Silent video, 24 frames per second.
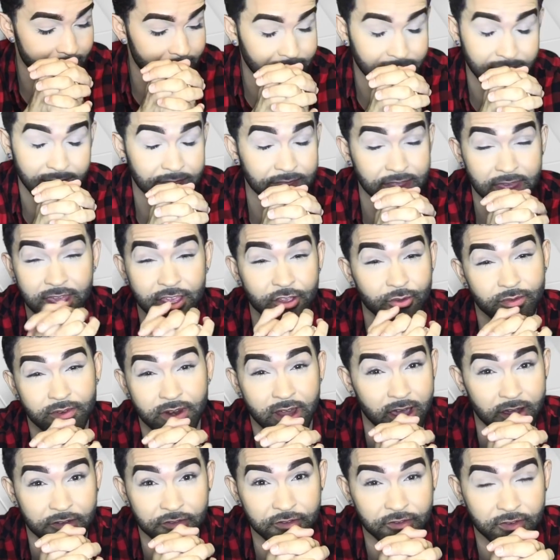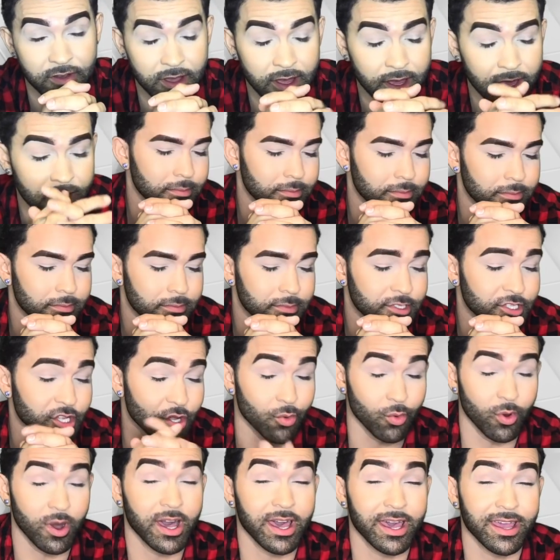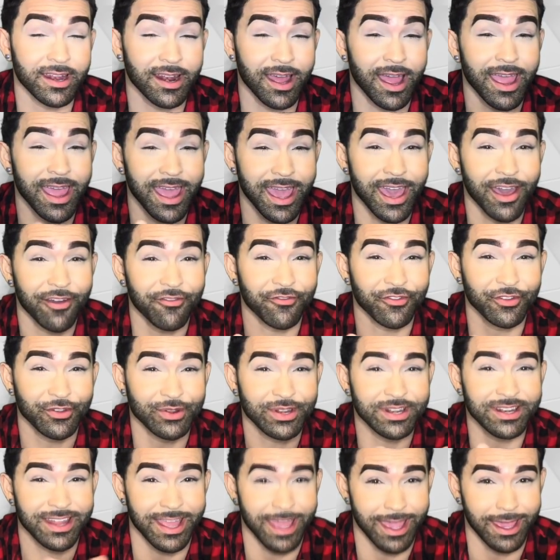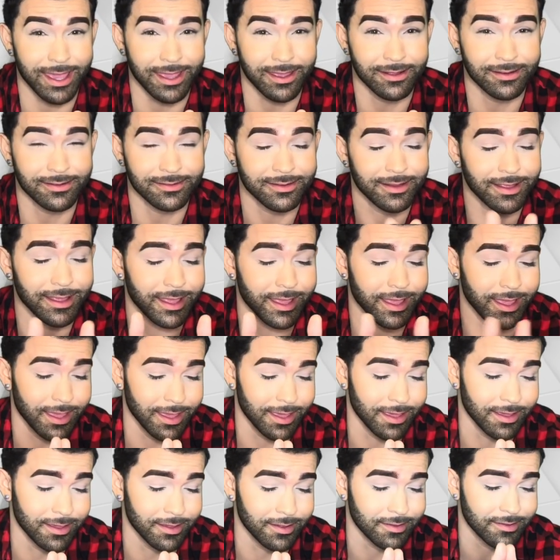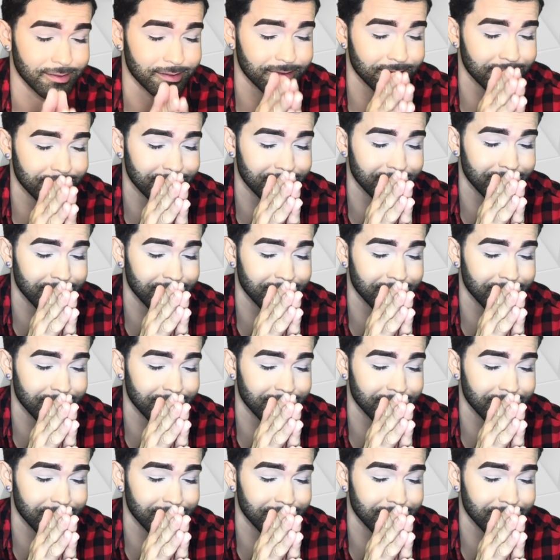can't thank you enough. So what I have for you today is,